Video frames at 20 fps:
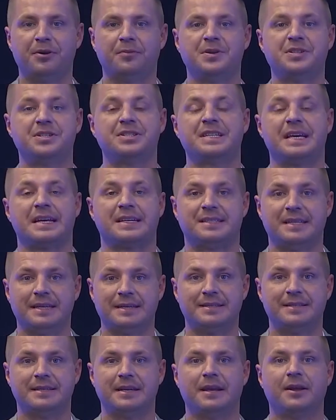which is
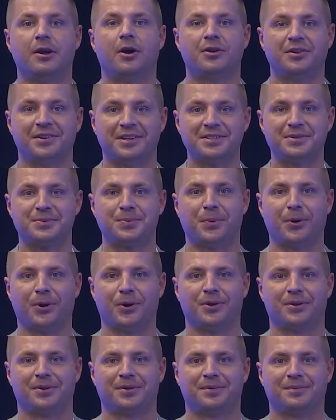existing on this
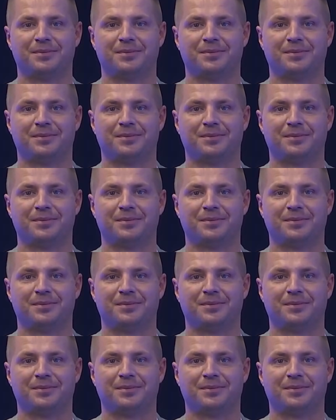world.